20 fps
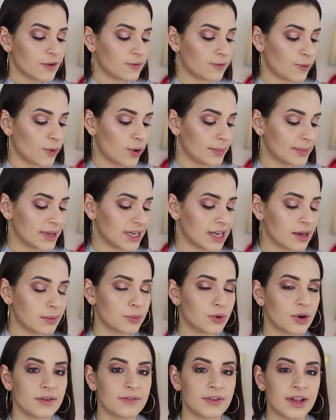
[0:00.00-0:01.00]
Formula,
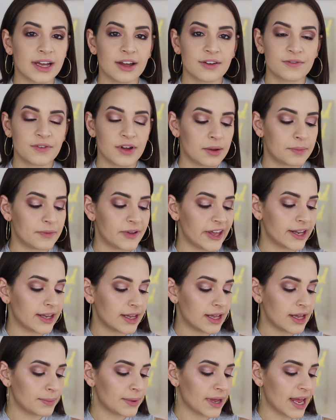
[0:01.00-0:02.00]
more of like a velvet
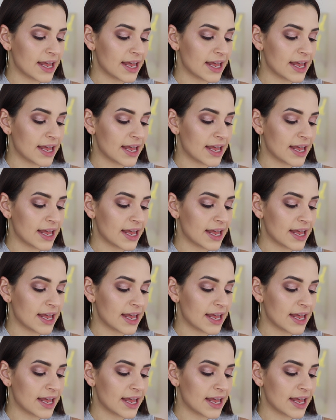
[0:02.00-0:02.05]
lip.